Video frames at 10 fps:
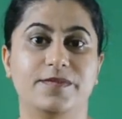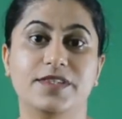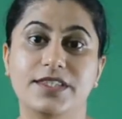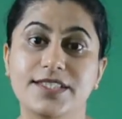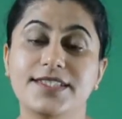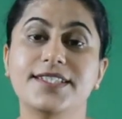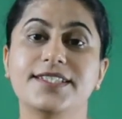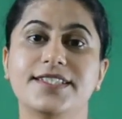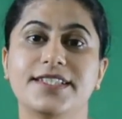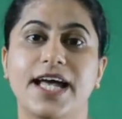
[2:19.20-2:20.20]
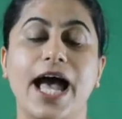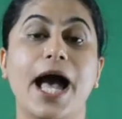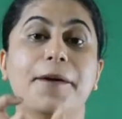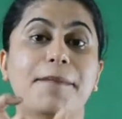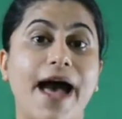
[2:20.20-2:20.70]
this is
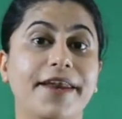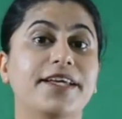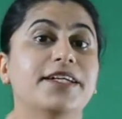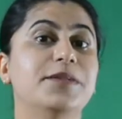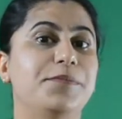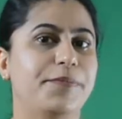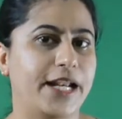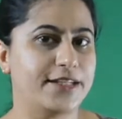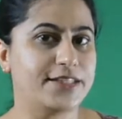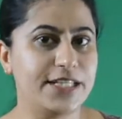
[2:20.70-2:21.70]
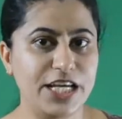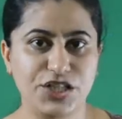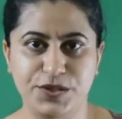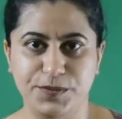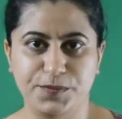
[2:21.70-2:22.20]
American
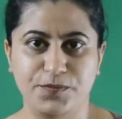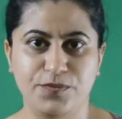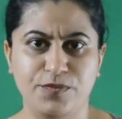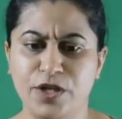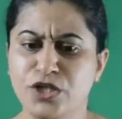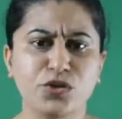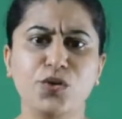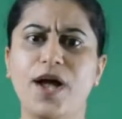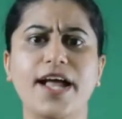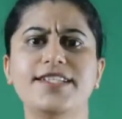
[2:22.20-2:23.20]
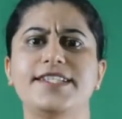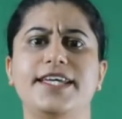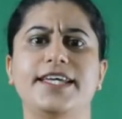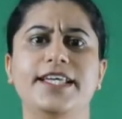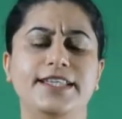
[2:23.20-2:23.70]
pronunciation. So, you can't
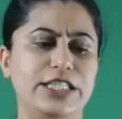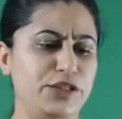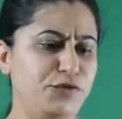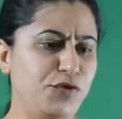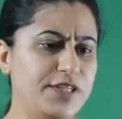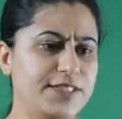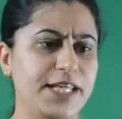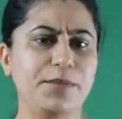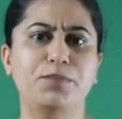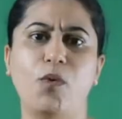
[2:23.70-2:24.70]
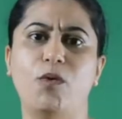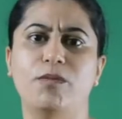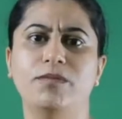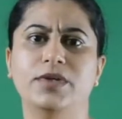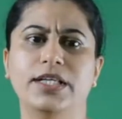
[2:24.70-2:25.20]
say that if you are saying
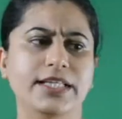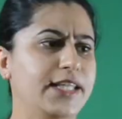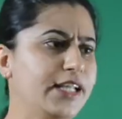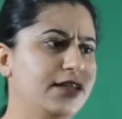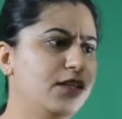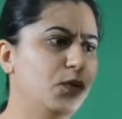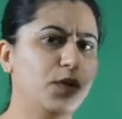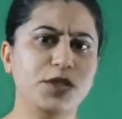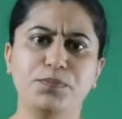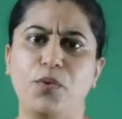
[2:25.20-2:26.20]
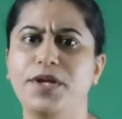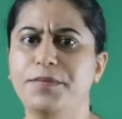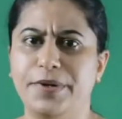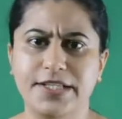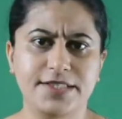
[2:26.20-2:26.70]
poem, then the word poem
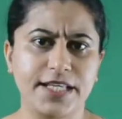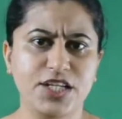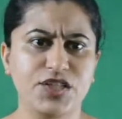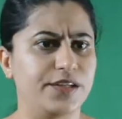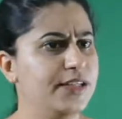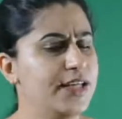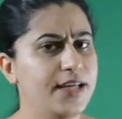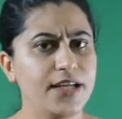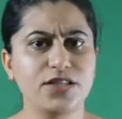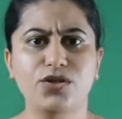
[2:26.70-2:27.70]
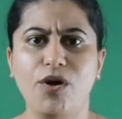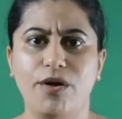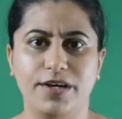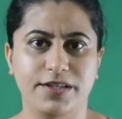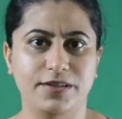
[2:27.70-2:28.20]
pronunciation is
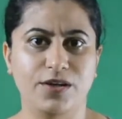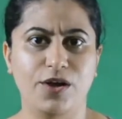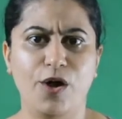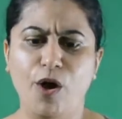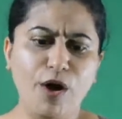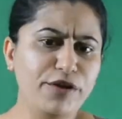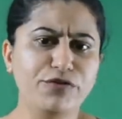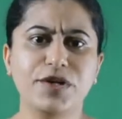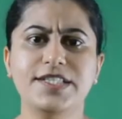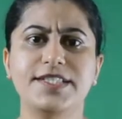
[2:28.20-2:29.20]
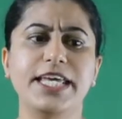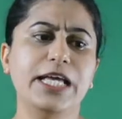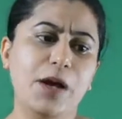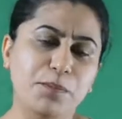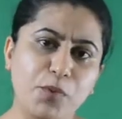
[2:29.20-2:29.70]
wrong. Or if you are saying
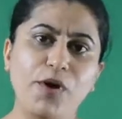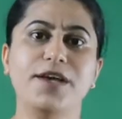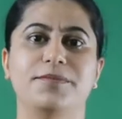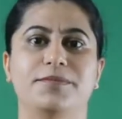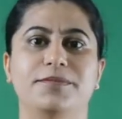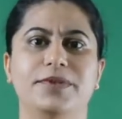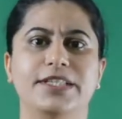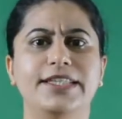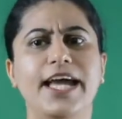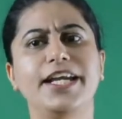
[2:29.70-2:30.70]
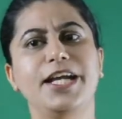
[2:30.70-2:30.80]
poem, then